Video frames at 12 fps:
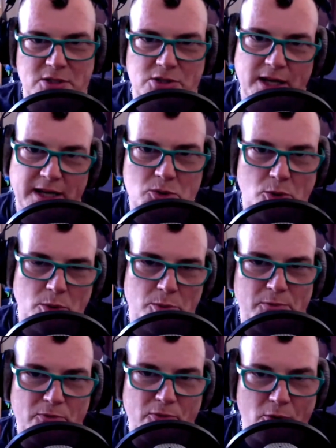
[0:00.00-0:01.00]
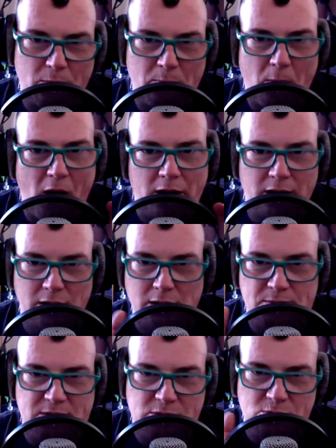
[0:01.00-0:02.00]
Techtober phone
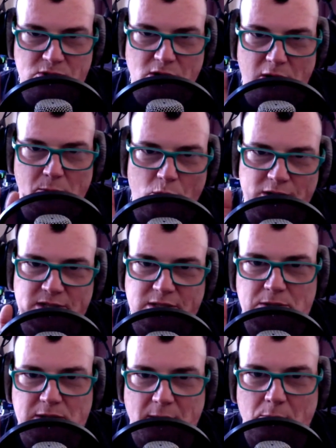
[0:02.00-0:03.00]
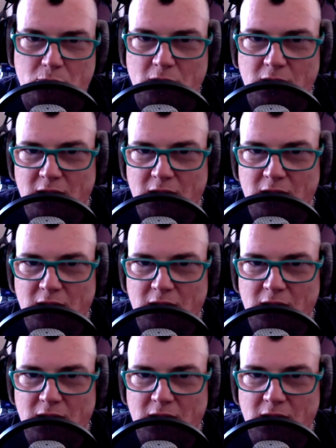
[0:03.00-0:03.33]
apocalypse to start more in September